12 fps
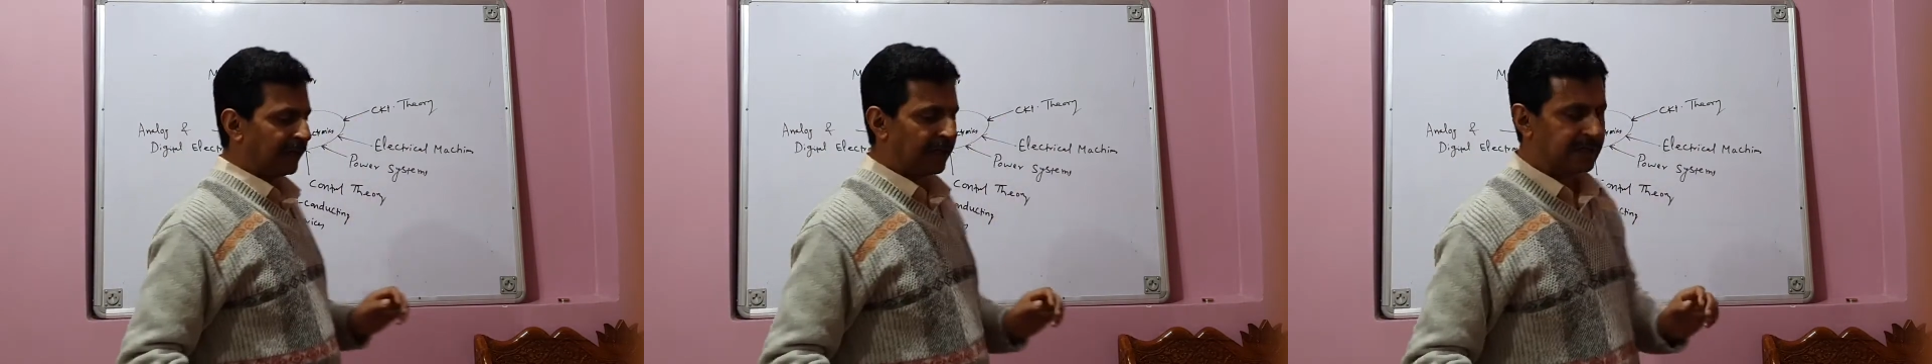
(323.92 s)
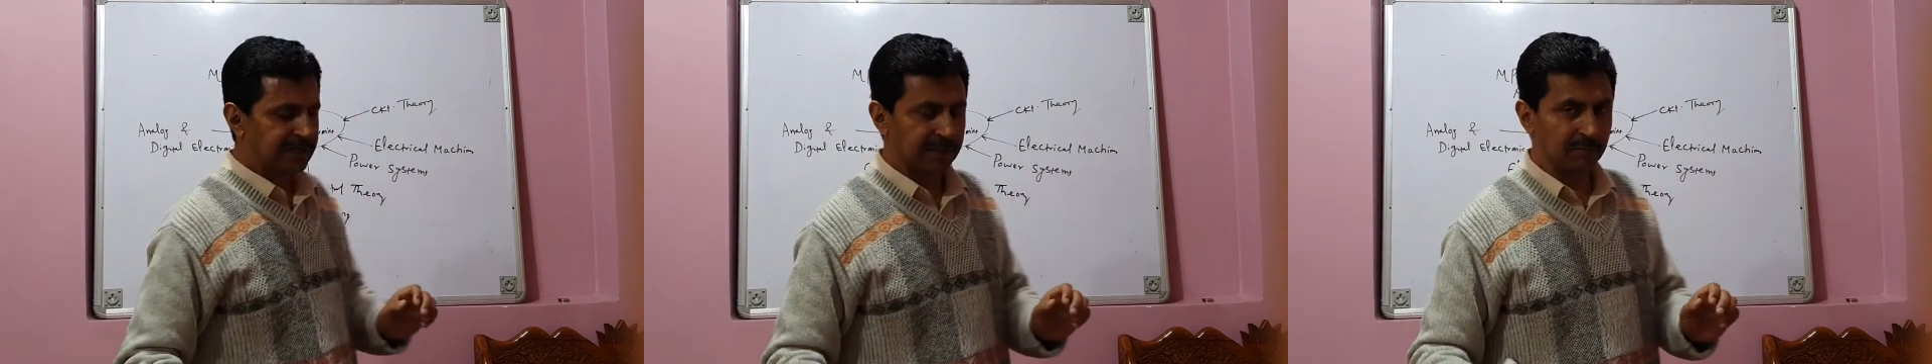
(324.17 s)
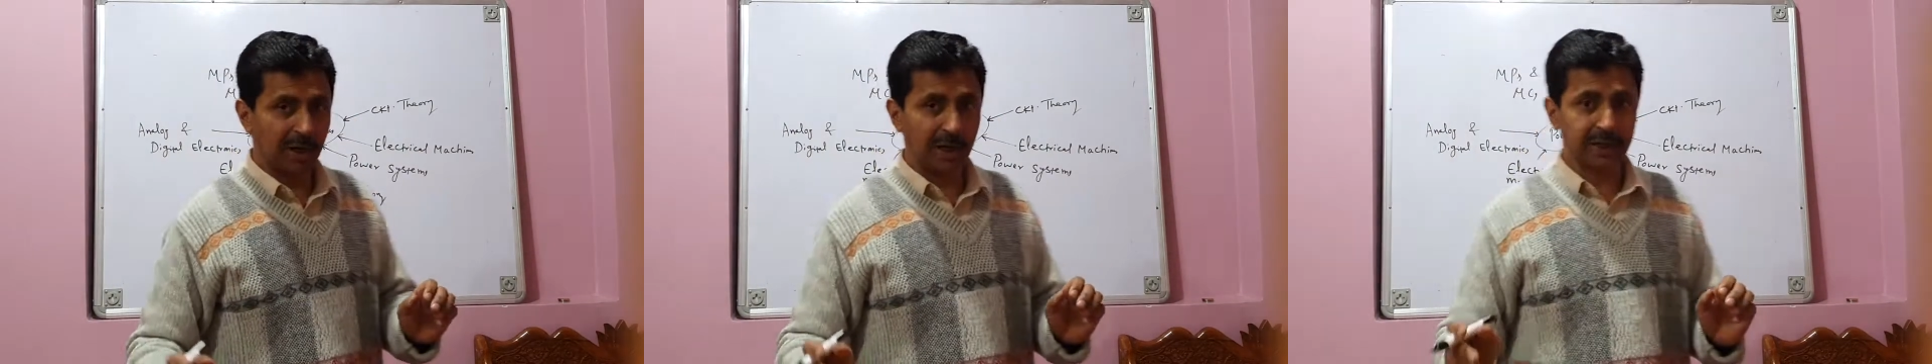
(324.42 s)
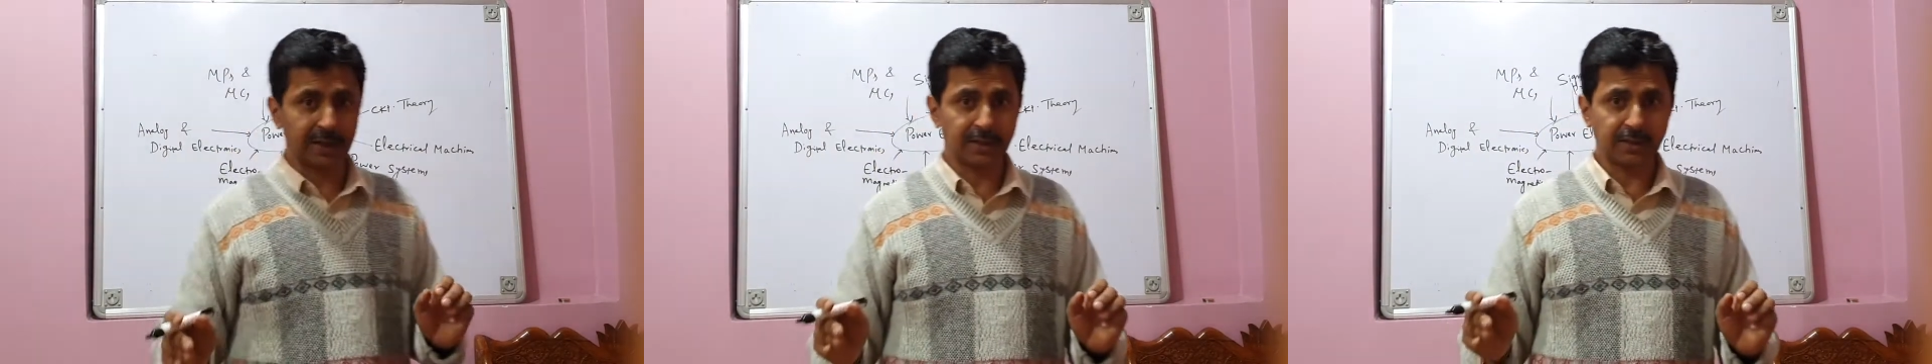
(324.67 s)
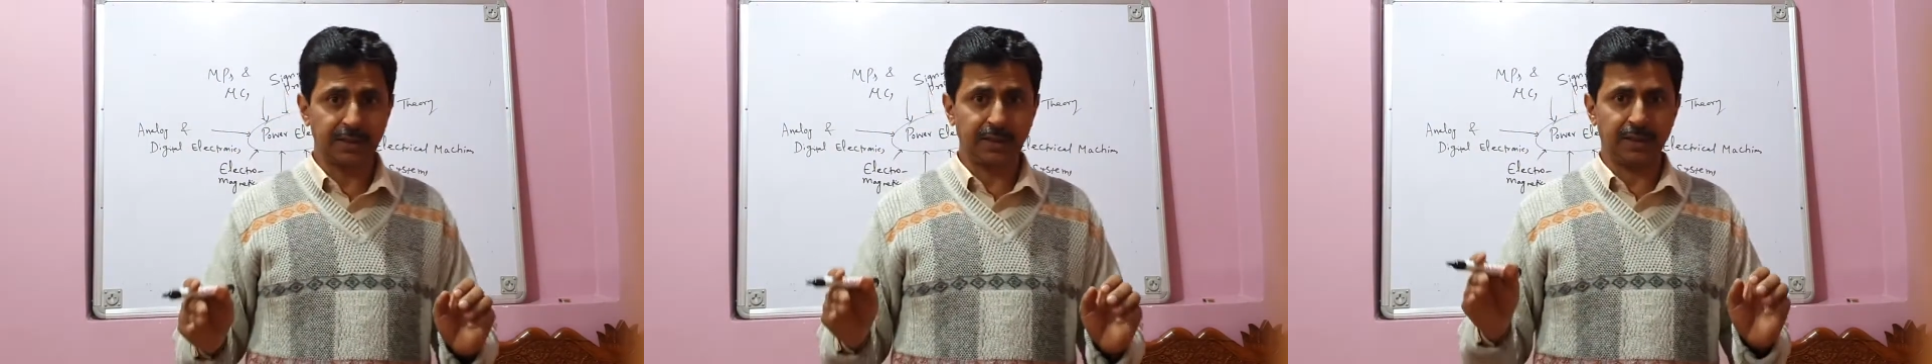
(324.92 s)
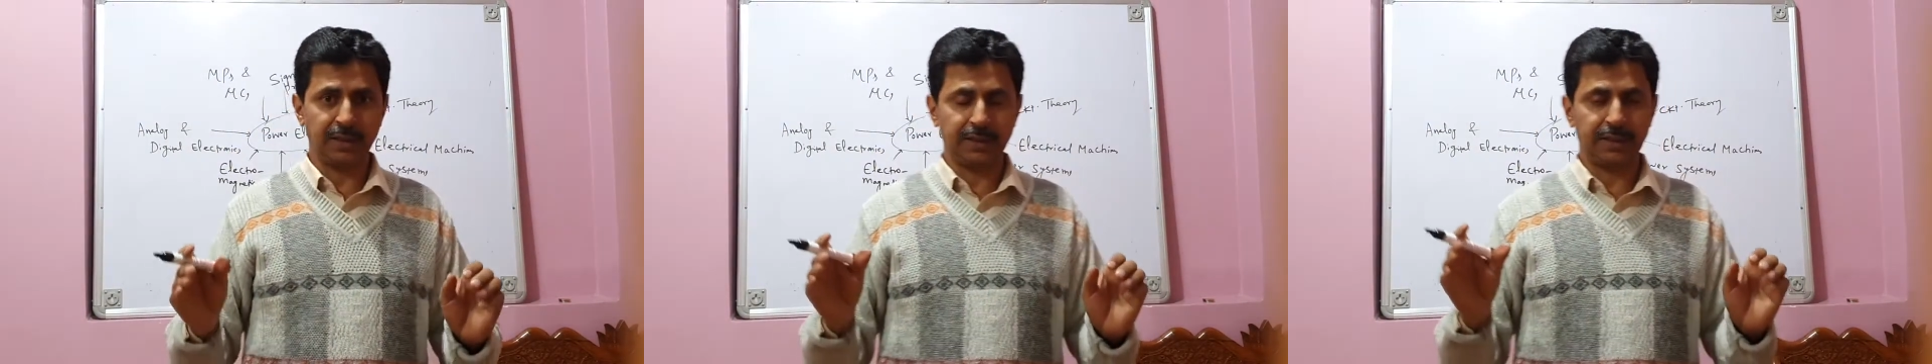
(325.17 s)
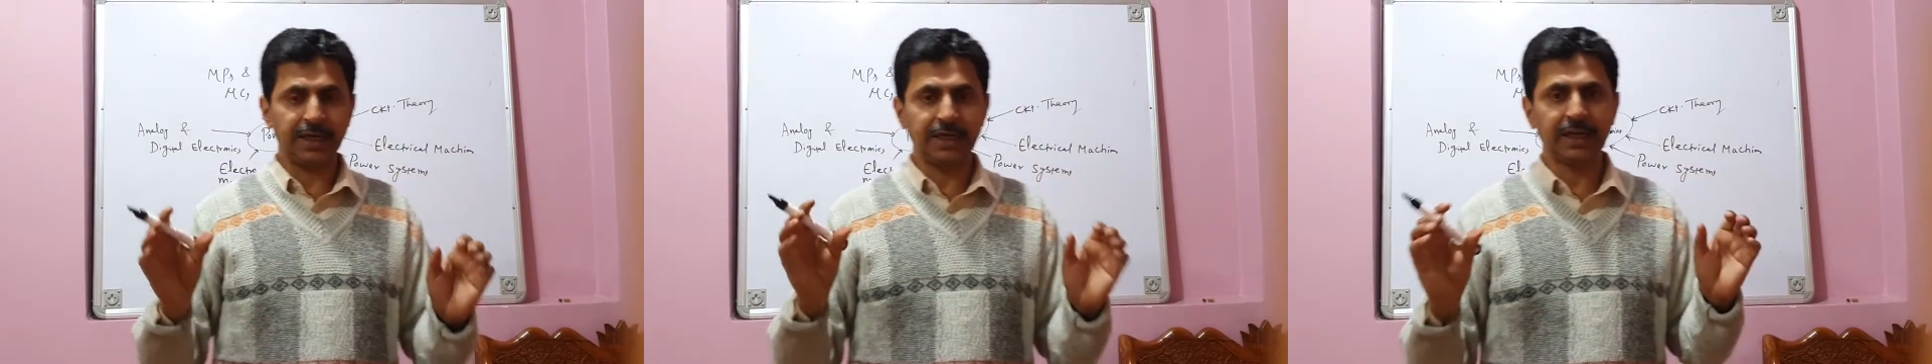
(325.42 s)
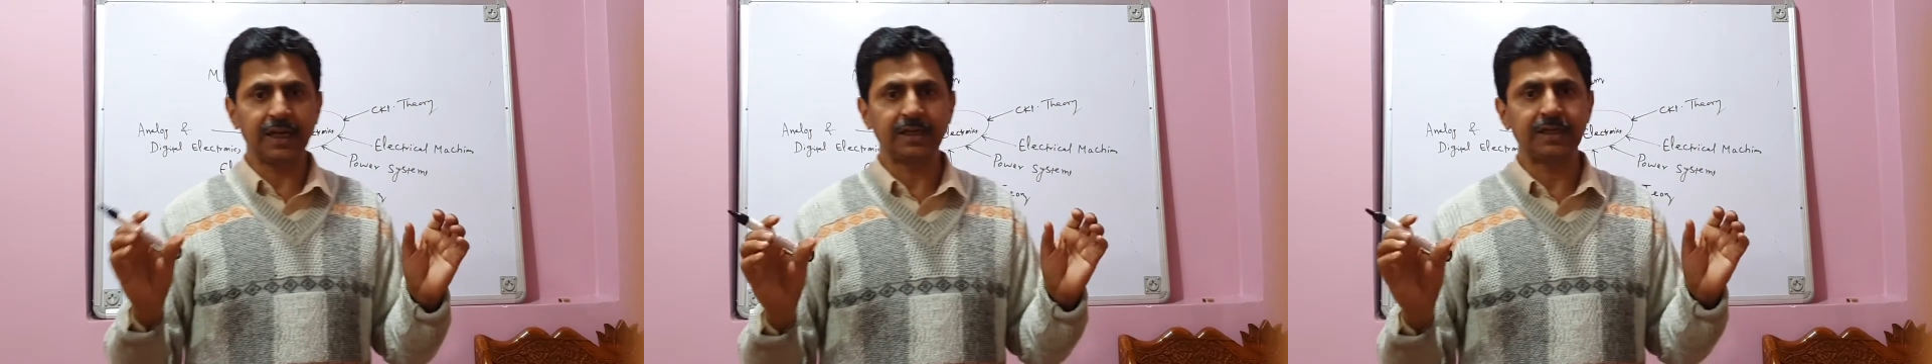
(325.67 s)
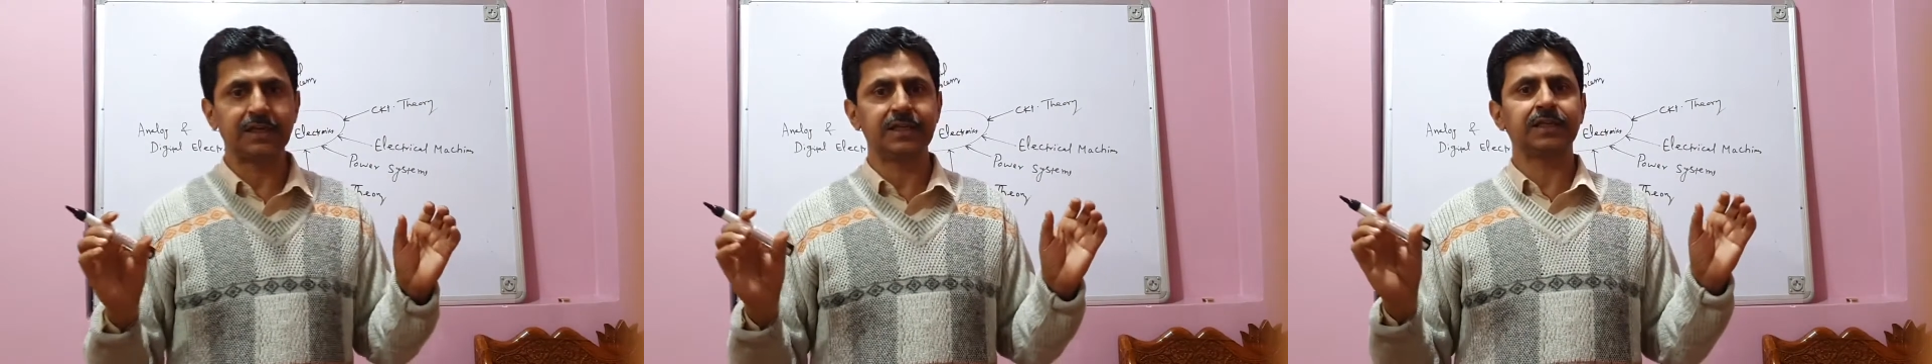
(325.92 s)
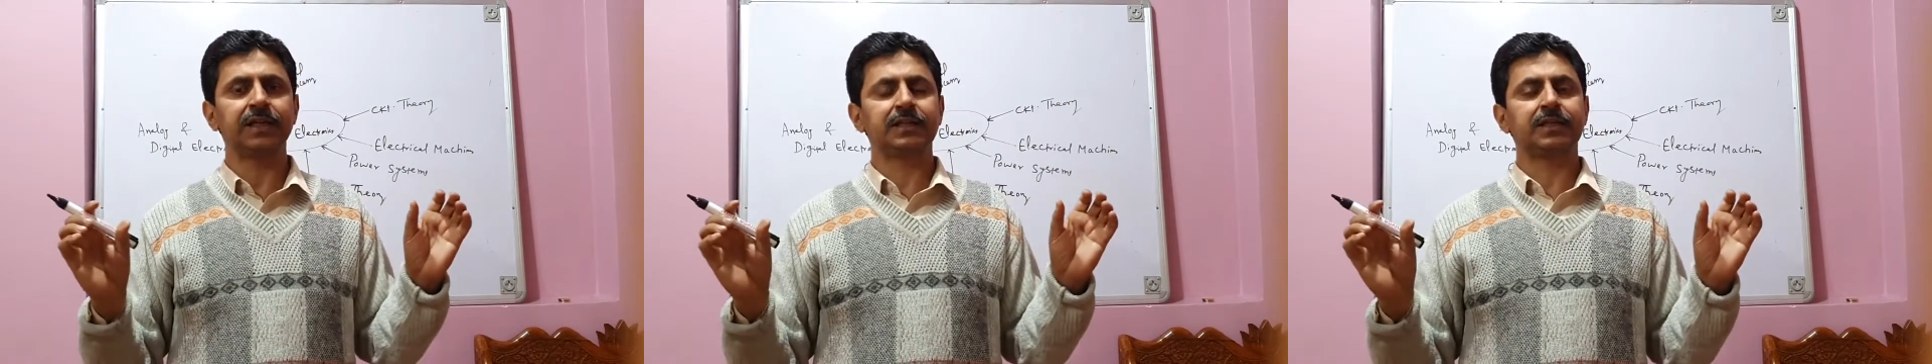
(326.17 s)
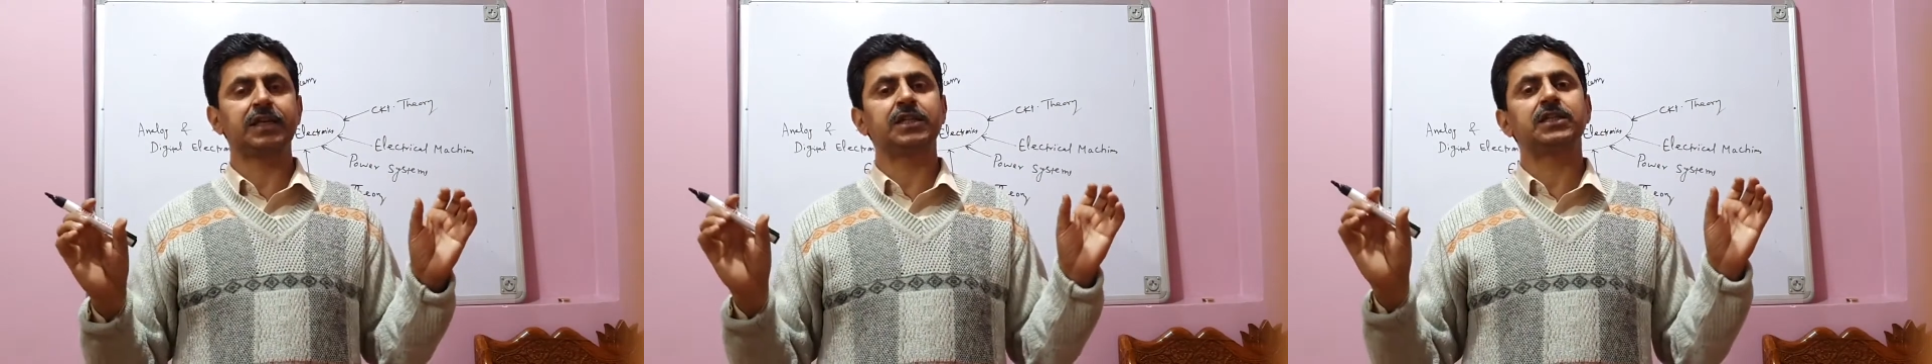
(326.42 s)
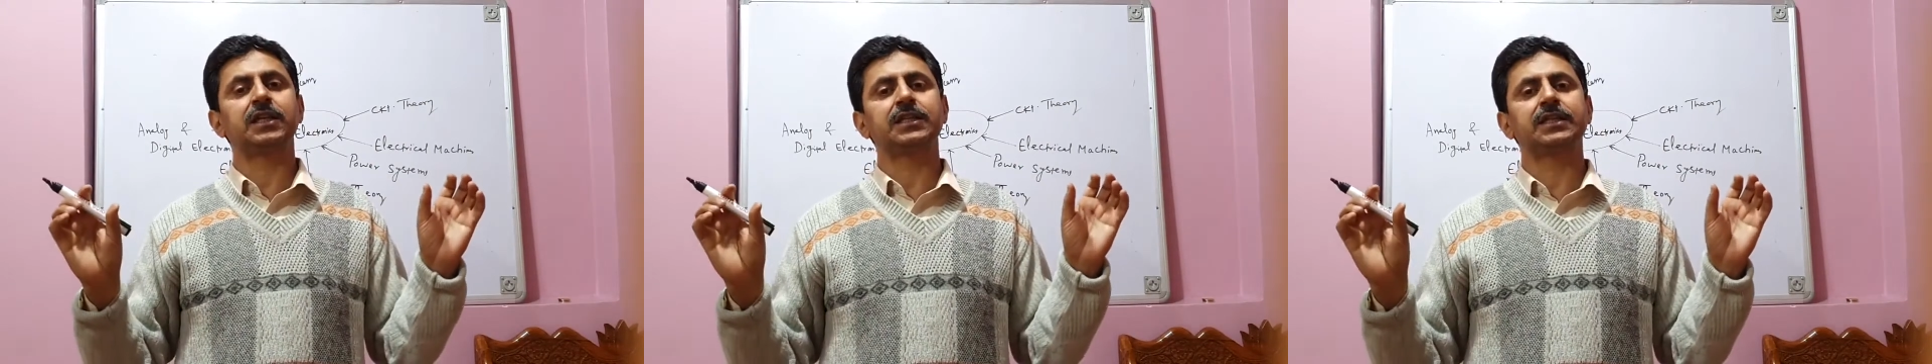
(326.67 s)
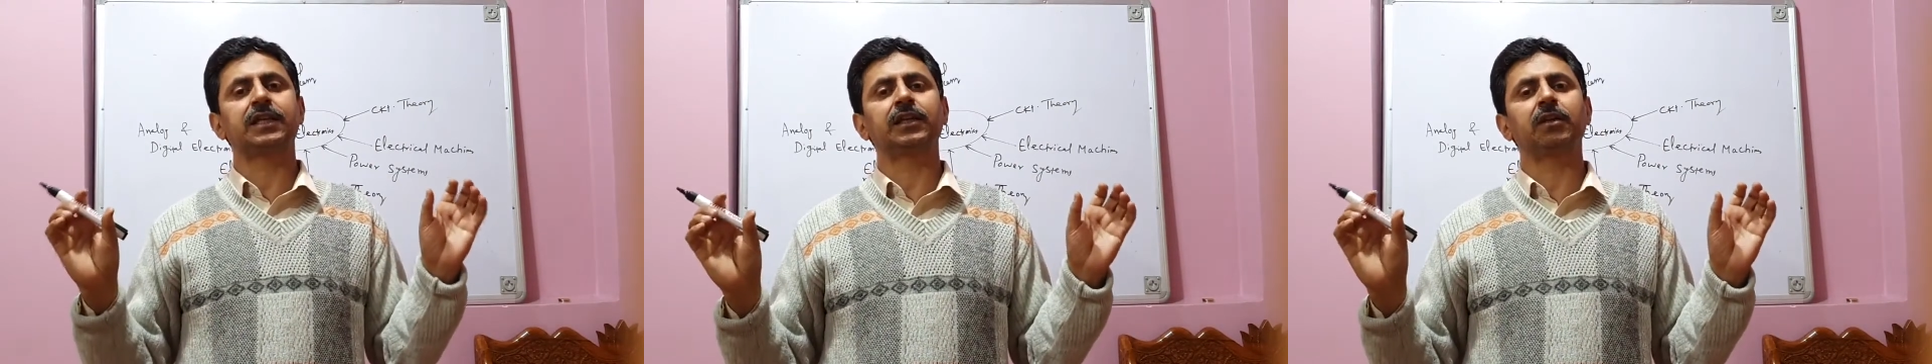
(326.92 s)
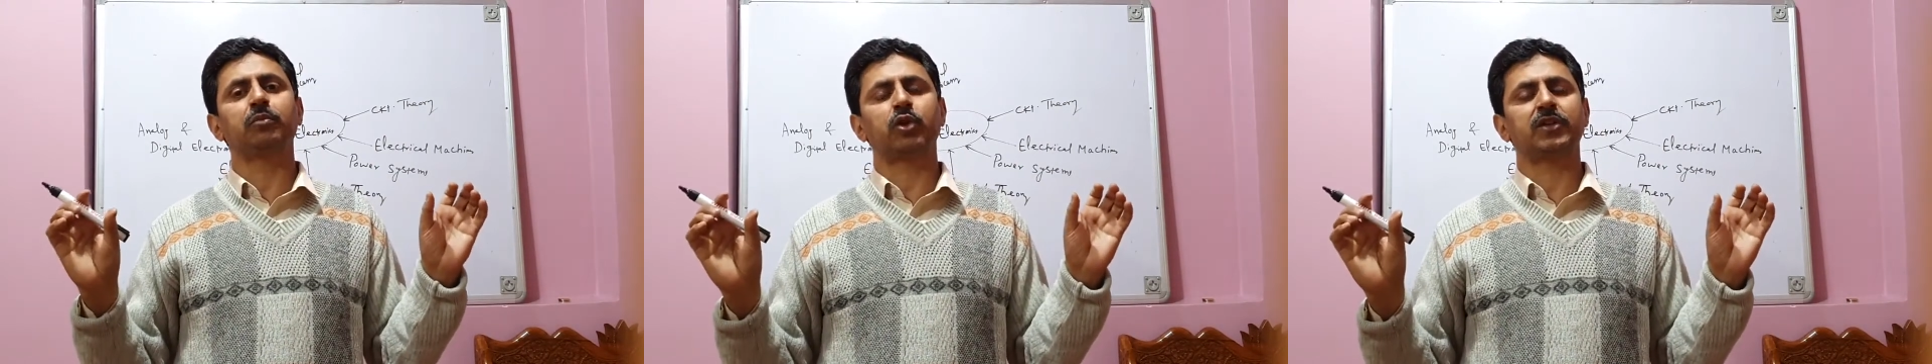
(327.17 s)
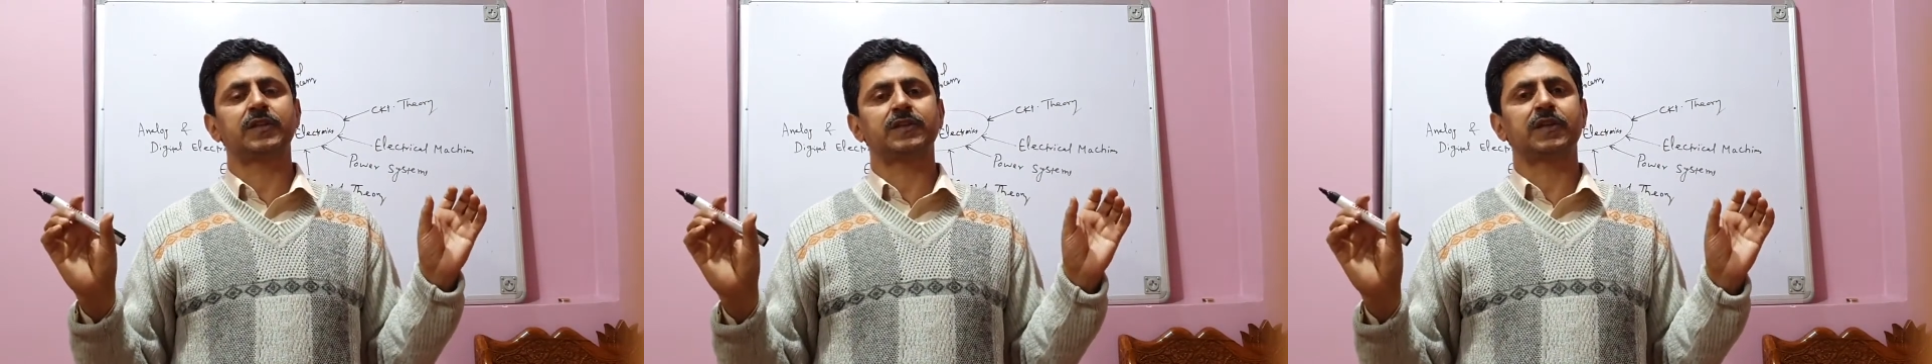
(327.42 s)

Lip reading: in market, dedicated digital signal processor